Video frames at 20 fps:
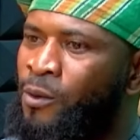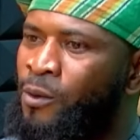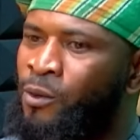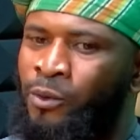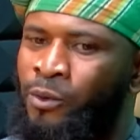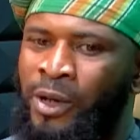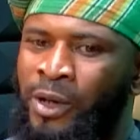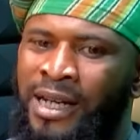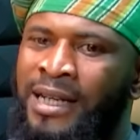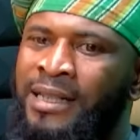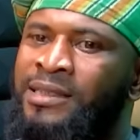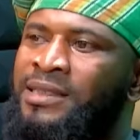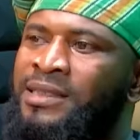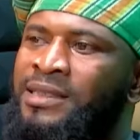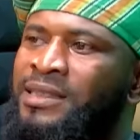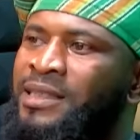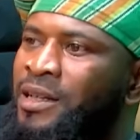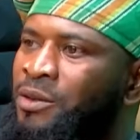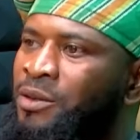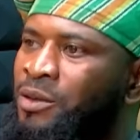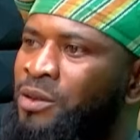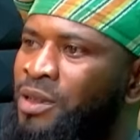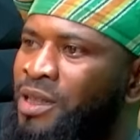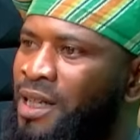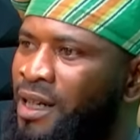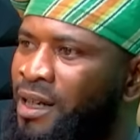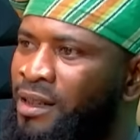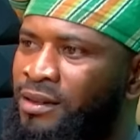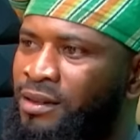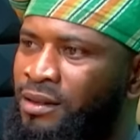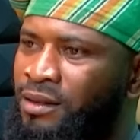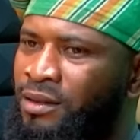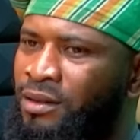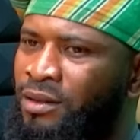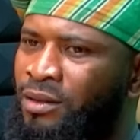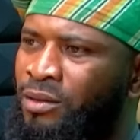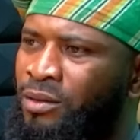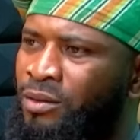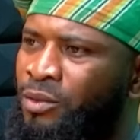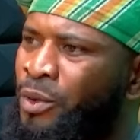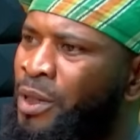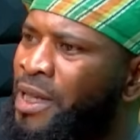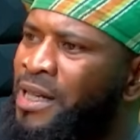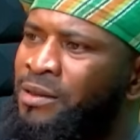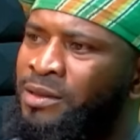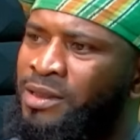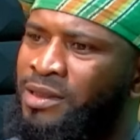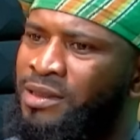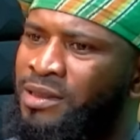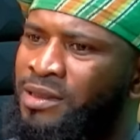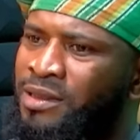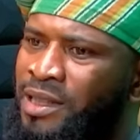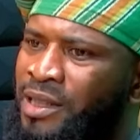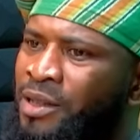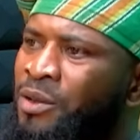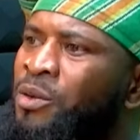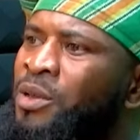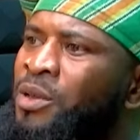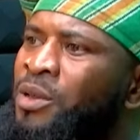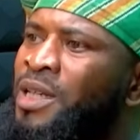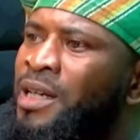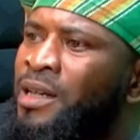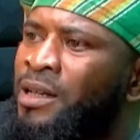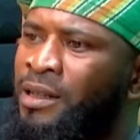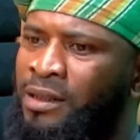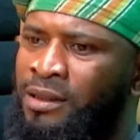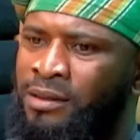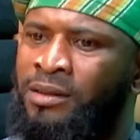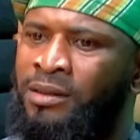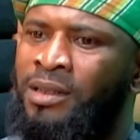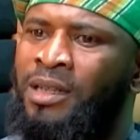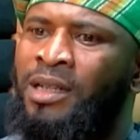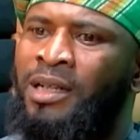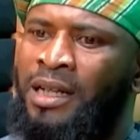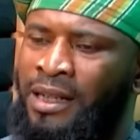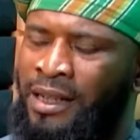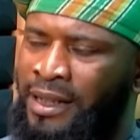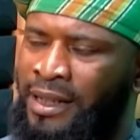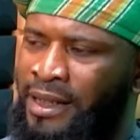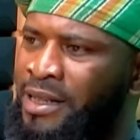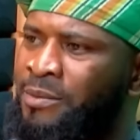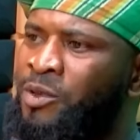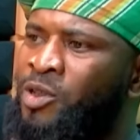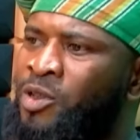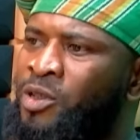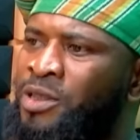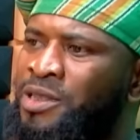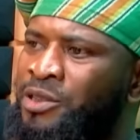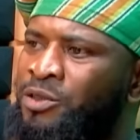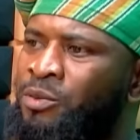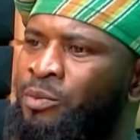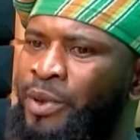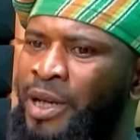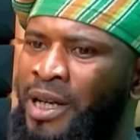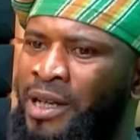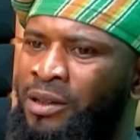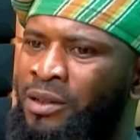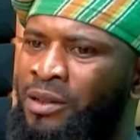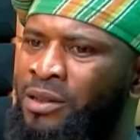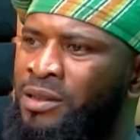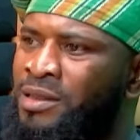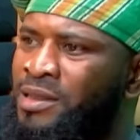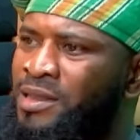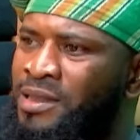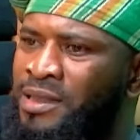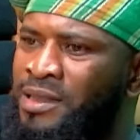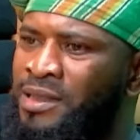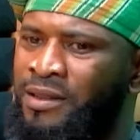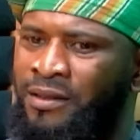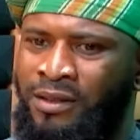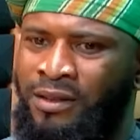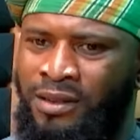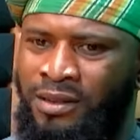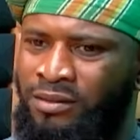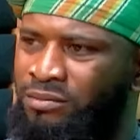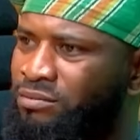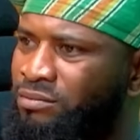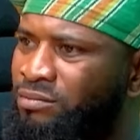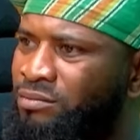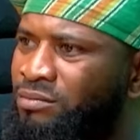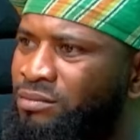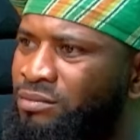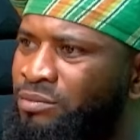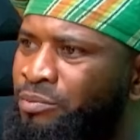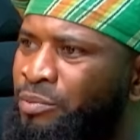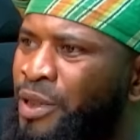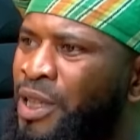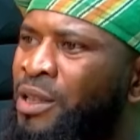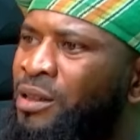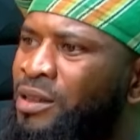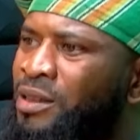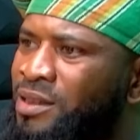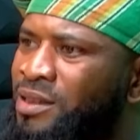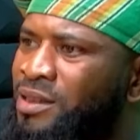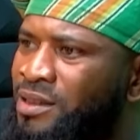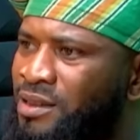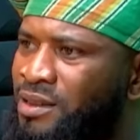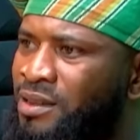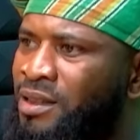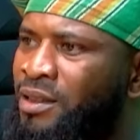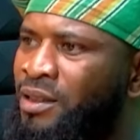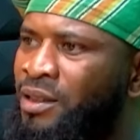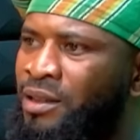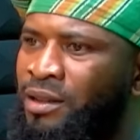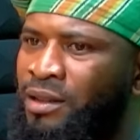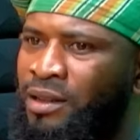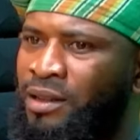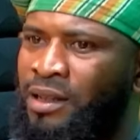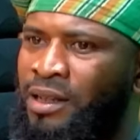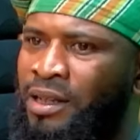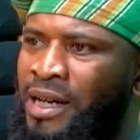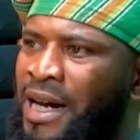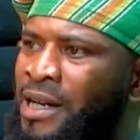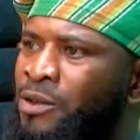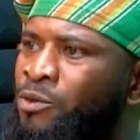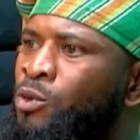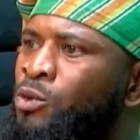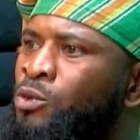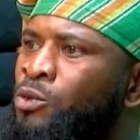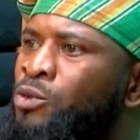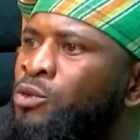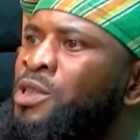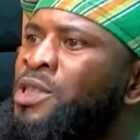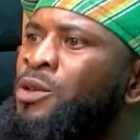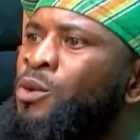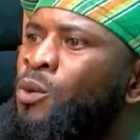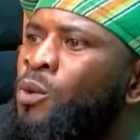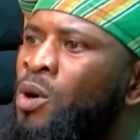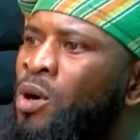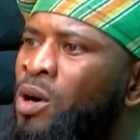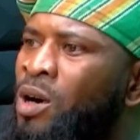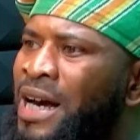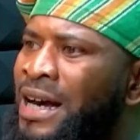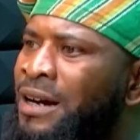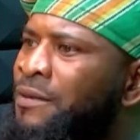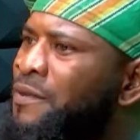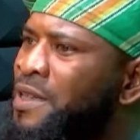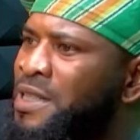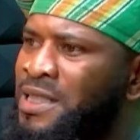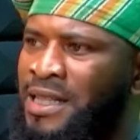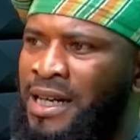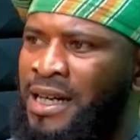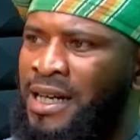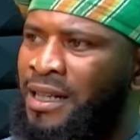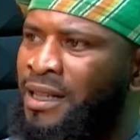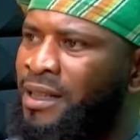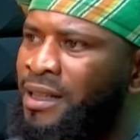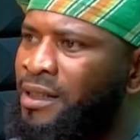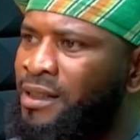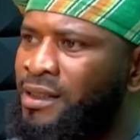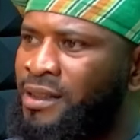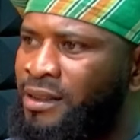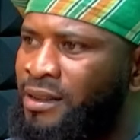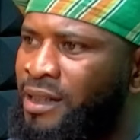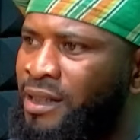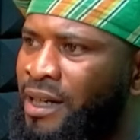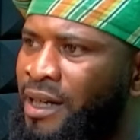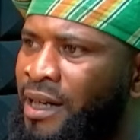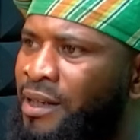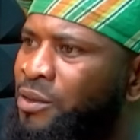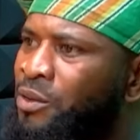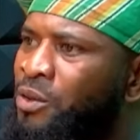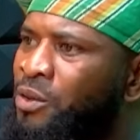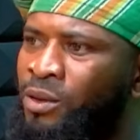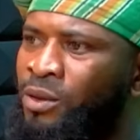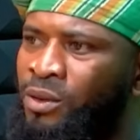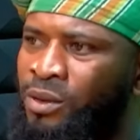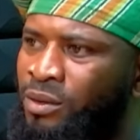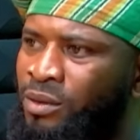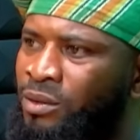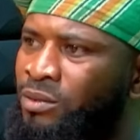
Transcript: We can't say okay. We can't say okay, let them continue paying us the peanuts and we'll do the work haphazardly and go.